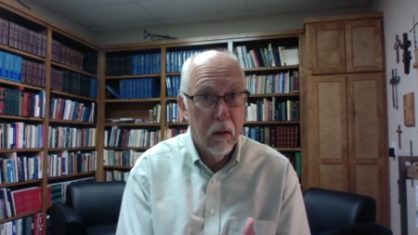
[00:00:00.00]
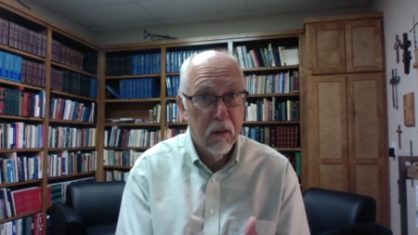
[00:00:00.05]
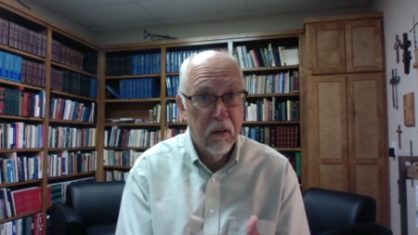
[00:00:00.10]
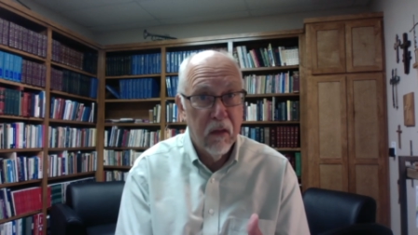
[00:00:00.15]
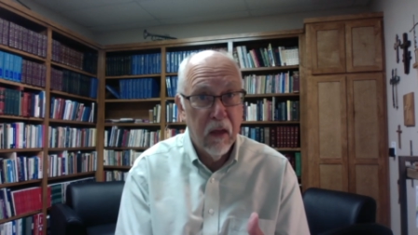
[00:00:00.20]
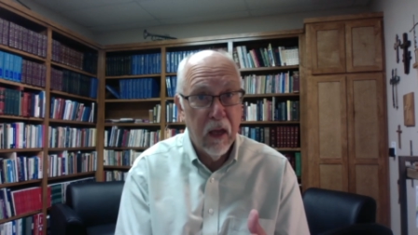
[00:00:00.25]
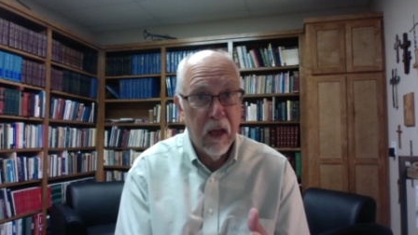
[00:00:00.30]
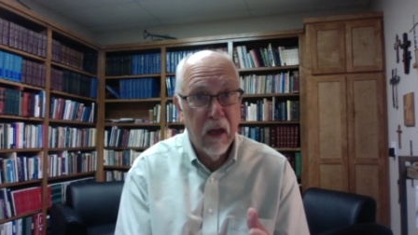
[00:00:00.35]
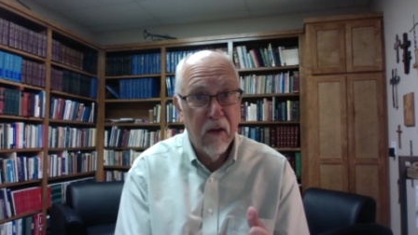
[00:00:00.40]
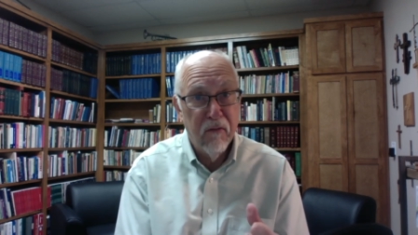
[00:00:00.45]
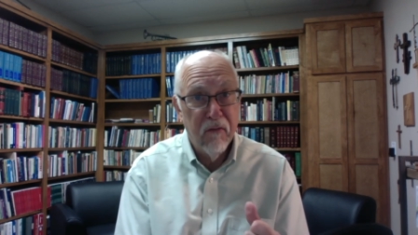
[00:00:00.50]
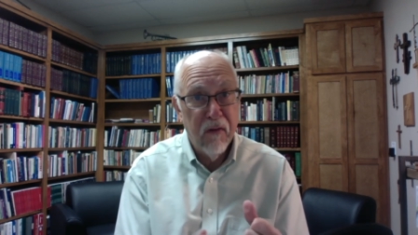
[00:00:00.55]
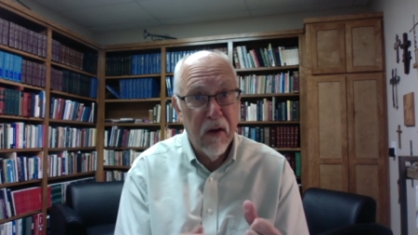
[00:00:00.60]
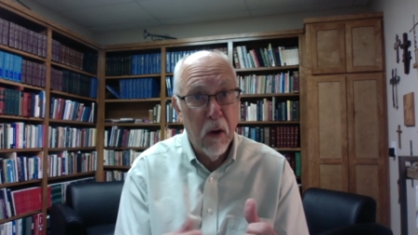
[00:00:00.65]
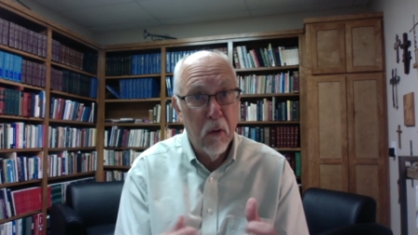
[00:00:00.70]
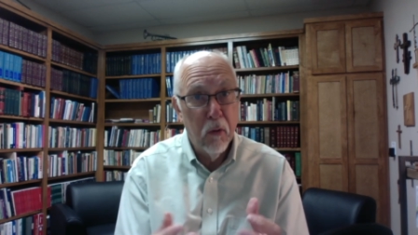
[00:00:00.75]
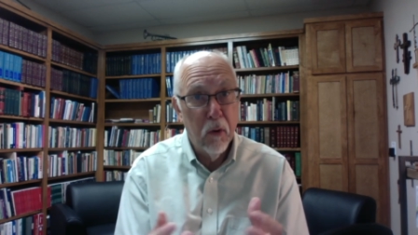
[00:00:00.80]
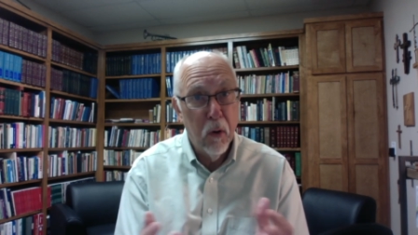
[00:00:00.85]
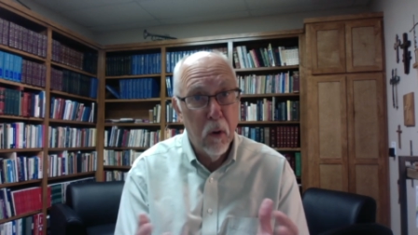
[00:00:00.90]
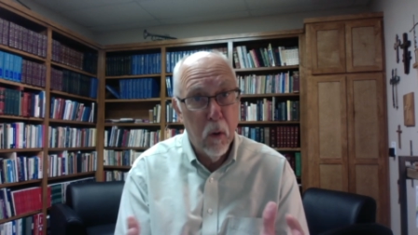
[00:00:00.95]
They have
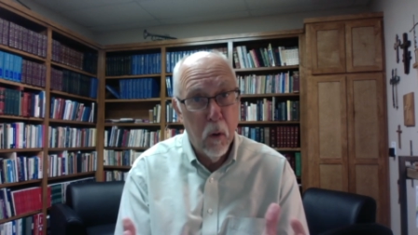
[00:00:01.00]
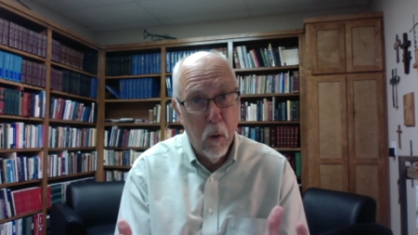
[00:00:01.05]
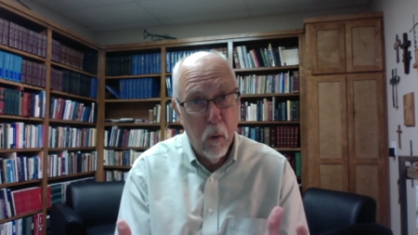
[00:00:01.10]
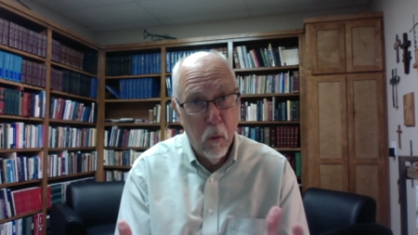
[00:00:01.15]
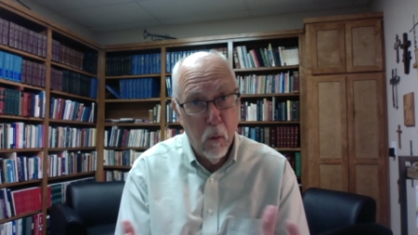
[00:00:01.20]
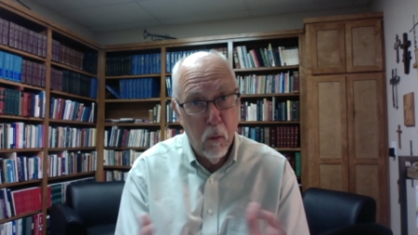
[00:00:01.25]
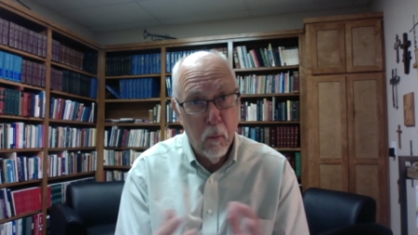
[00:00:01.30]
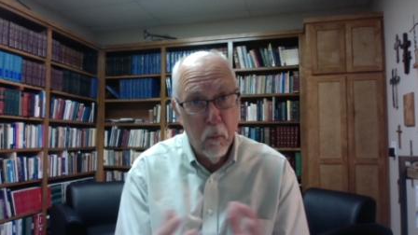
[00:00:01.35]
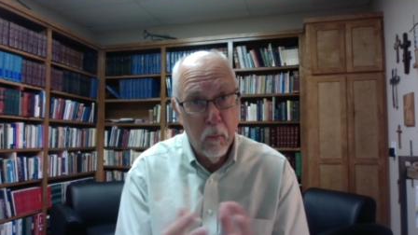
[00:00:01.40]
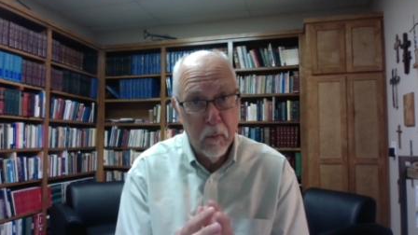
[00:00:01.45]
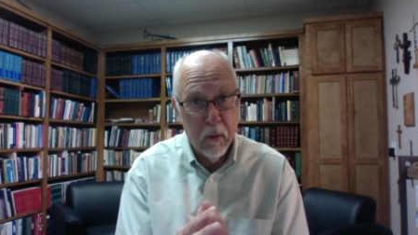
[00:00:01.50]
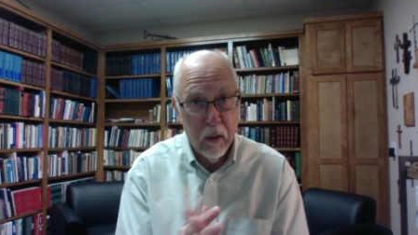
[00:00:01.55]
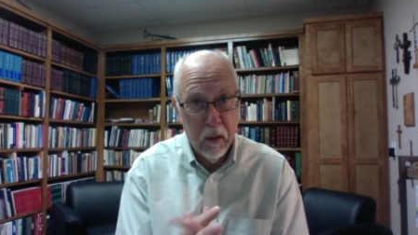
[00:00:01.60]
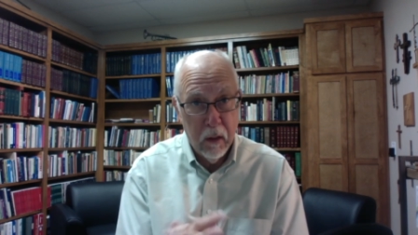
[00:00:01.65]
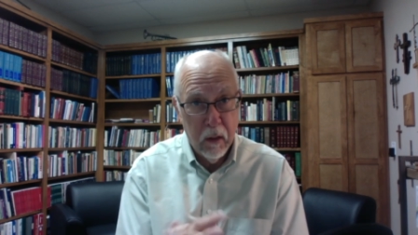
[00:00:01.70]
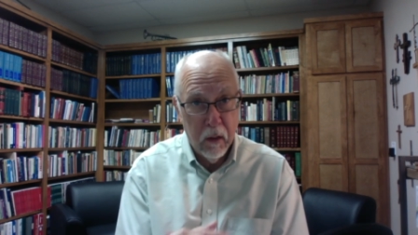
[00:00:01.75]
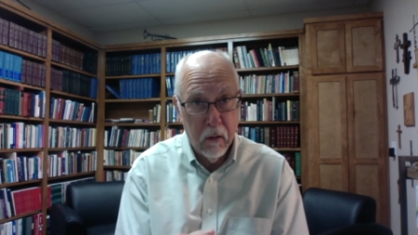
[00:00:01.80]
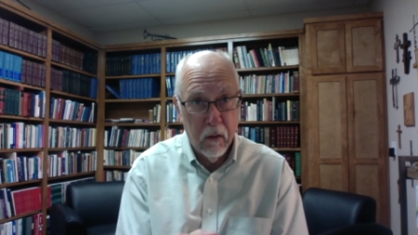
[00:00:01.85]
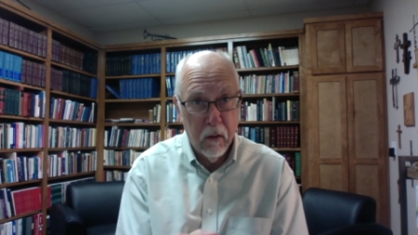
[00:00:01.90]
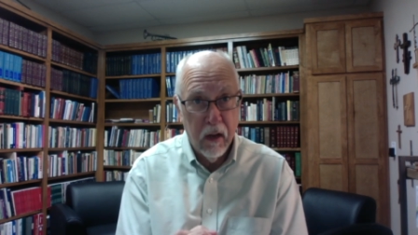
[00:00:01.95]
found a home
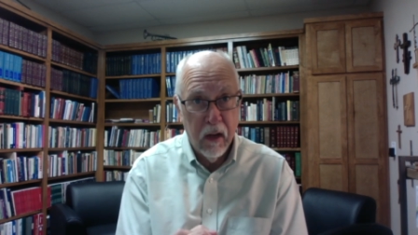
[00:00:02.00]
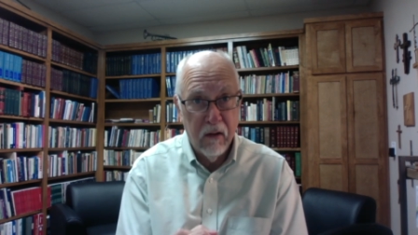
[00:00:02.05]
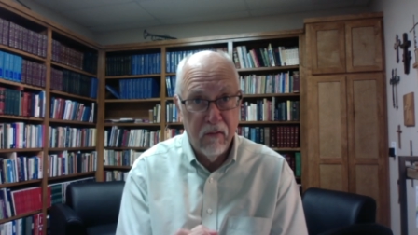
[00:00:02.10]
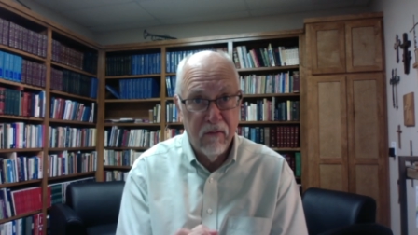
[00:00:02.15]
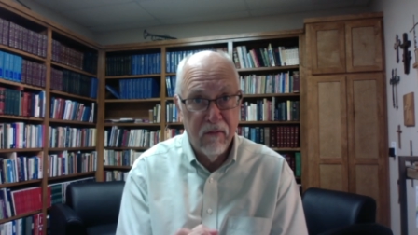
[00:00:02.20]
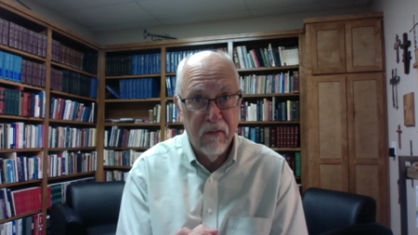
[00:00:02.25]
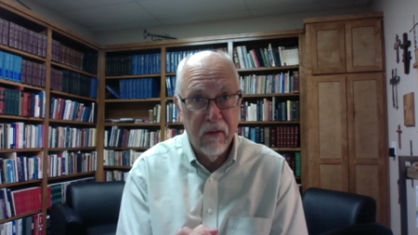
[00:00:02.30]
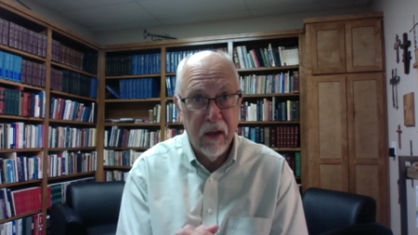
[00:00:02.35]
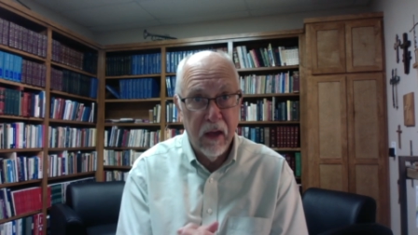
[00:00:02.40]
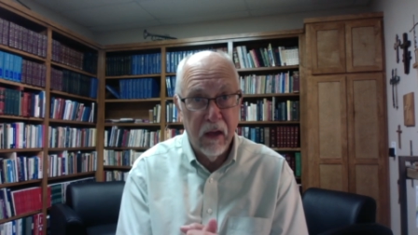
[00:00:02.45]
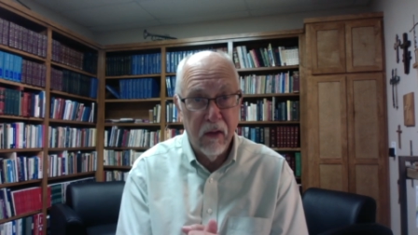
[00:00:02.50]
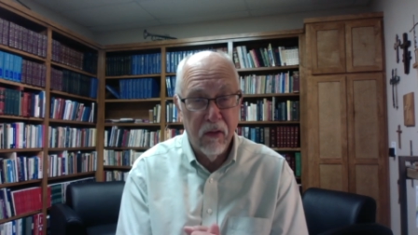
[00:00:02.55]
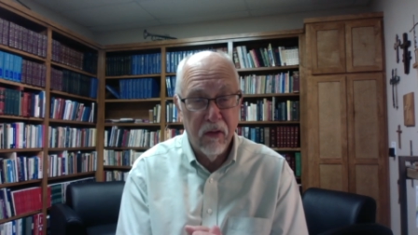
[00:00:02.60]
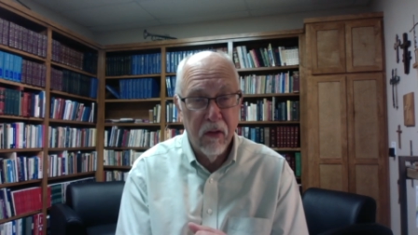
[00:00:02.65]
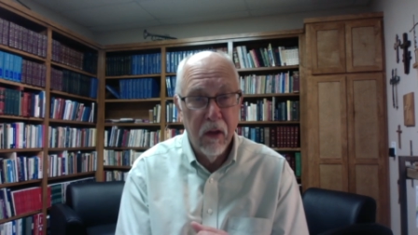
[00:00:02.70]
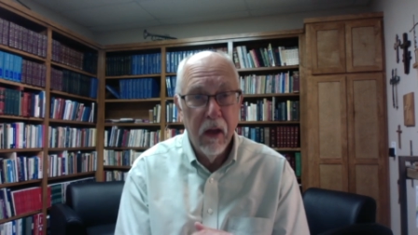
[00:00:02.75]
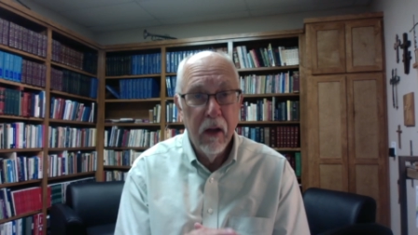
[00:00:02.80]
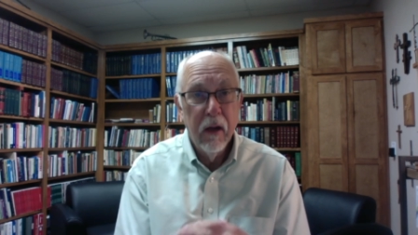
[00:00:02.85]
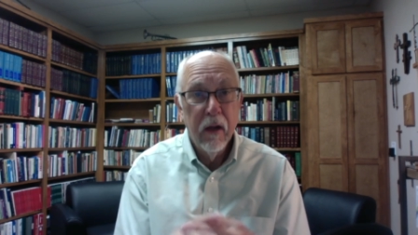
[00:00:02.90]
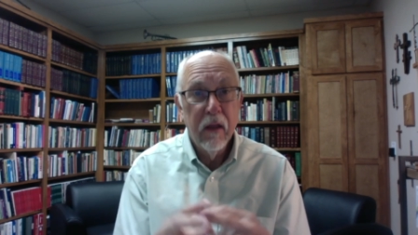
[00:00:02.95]
here at Faith.